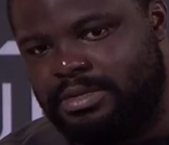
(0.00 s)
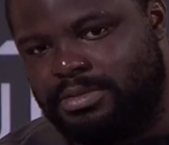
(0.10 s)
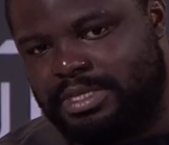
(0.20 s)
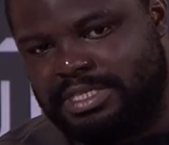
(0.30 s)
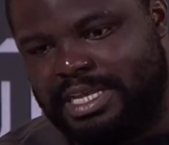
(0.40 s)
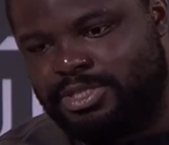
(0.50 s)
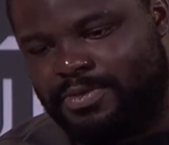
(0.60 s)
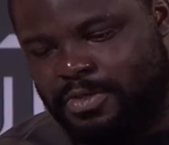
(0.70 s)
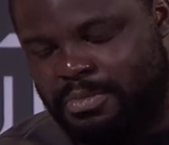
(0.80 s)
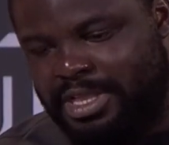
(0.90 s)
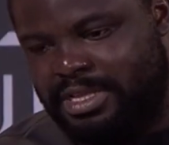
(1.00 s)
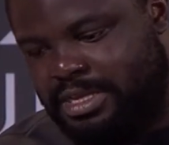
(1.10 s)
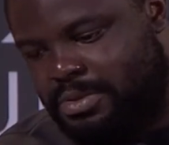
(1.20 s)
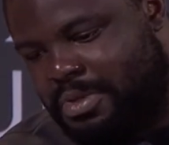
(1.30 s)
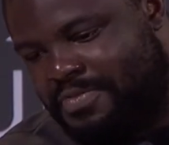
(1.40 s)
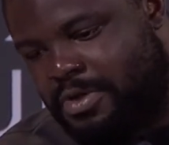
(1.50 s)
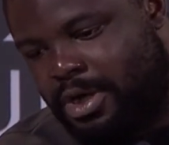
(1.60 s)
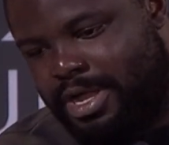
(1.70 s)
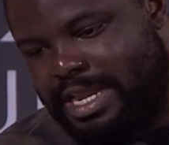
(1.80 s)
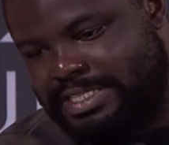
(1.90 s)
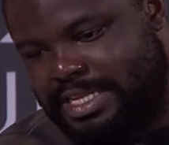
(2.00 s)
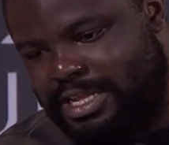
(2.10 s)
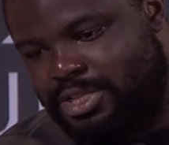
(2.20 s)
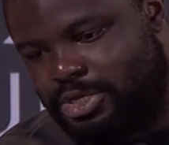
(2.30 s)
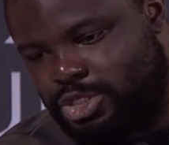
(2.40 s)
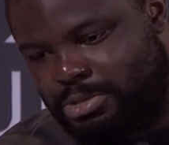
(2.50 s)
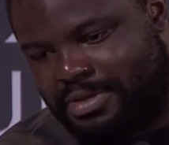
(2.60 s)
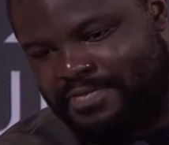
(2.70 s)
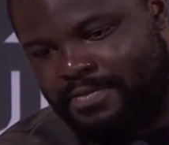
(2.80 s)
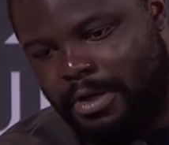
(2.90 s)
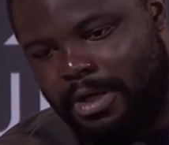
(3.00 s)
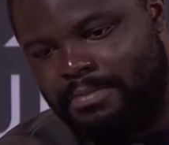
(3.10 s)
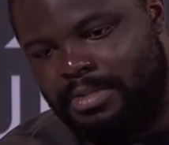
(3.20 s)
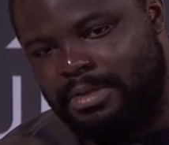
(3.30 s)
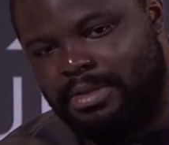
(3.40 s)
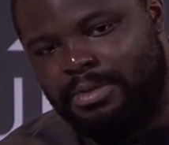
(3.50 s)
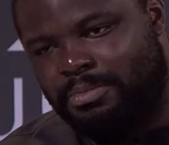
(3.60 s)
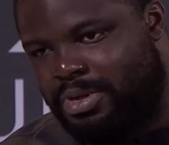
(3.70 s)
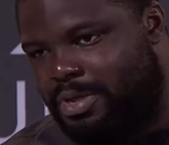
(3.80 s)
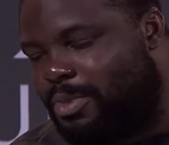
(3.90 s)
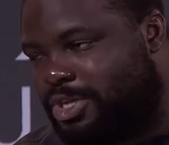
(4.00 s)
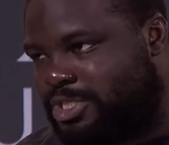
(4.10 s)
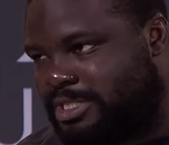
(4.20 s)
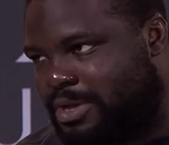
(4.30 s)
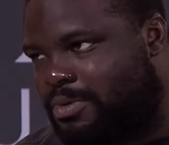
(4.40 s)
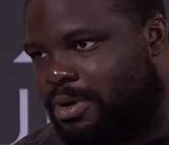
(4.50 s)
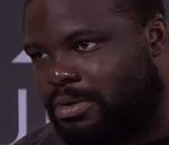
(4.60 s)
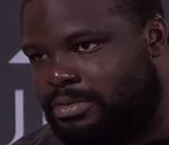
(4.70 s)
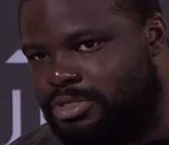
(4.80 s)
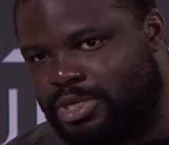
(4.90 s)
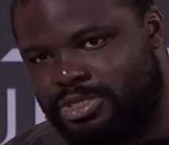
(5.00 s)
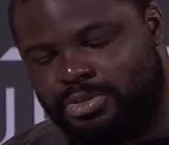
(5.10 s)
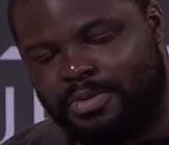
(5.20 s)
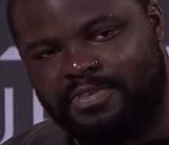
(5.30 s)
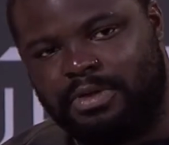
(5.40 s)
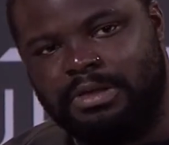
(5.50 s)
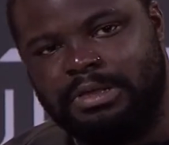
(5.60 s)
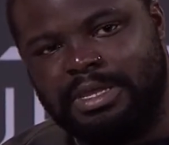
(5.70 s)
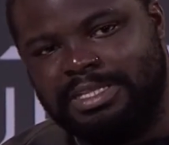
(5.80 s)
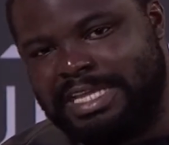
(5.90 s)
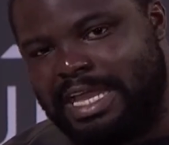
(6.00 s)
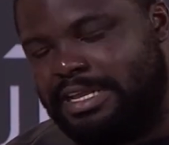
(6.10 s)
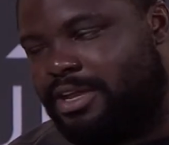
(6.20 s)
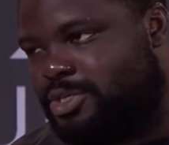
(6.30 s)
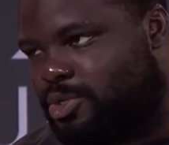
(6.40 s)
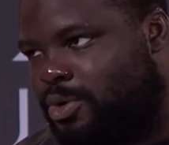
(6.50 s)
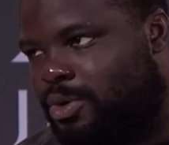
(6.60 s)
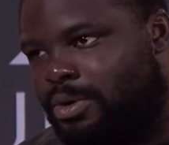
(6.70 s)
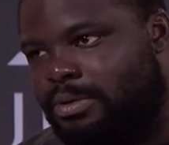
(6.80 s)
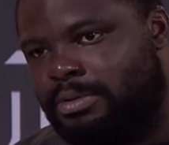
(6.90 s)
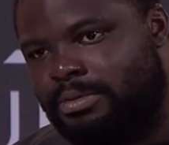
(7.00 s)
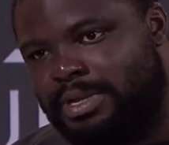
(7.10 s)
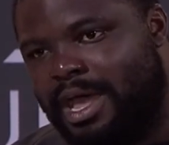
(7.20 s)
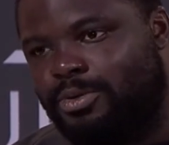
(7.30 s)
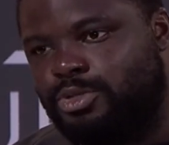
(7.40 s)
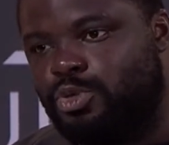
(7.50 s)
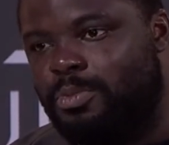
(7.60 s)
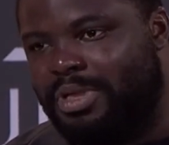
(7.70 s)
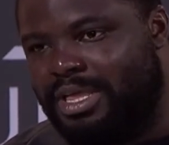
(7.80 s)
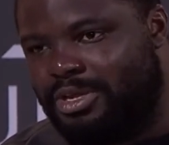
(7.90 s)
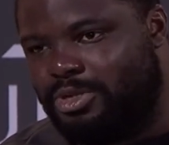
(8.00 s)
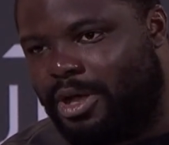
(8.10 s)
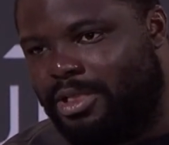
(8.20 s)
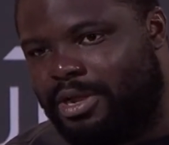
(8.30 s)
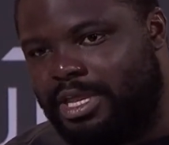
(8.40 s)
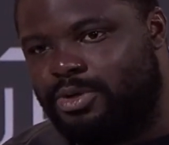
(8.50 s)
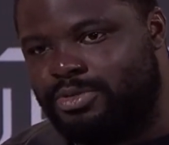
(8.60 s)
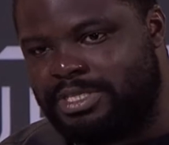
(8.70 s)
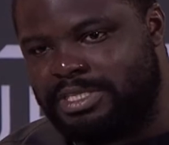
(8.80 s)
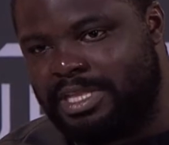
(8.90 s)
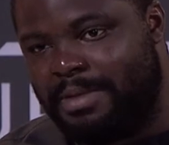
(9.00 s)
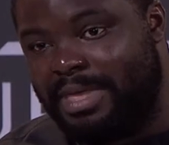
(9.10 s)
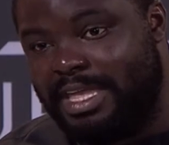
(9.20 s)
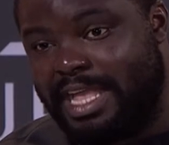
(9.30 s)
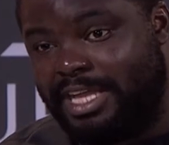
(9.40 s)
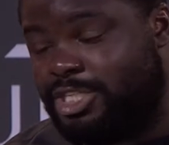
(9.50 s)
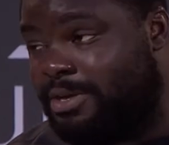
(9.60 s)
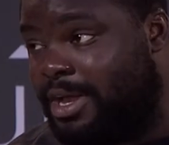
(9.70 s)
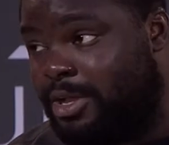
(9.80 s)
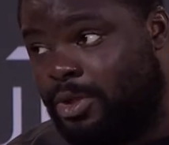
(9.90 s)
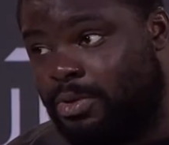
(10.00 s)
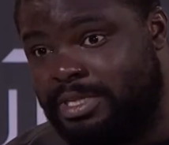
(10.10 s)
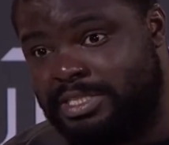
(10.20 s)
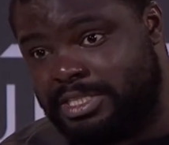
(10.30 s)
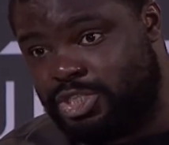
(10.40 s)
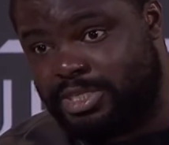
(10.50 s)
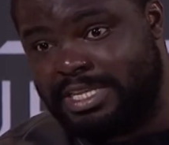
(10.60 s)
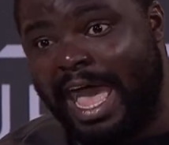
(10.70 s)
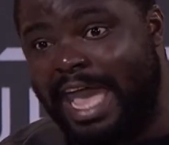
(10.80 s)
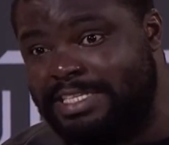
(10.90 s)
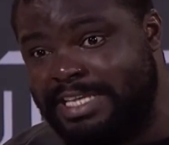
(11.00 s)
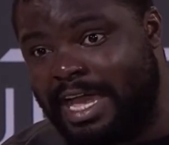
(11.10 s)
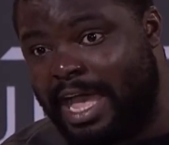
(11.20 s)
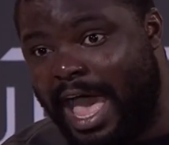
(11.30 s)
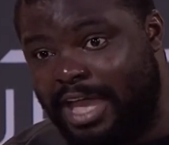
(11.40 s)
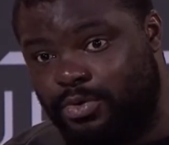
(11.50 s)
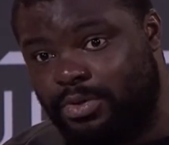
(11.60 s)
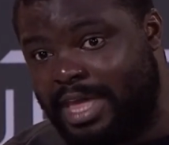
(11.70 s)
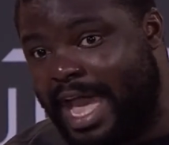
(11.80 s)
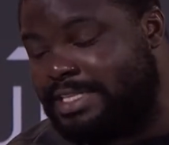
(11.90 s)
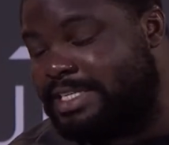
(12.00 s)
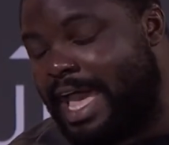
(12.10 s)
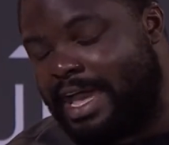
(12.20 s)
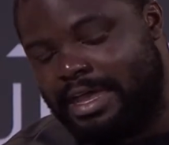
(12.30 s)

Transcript: the sense of humility, we've gone as an industry from pretty much zero just over 10 years ago. We're now a $2 billion ecosystem in Nigeria alone. This is just high tech, high growth, high tech.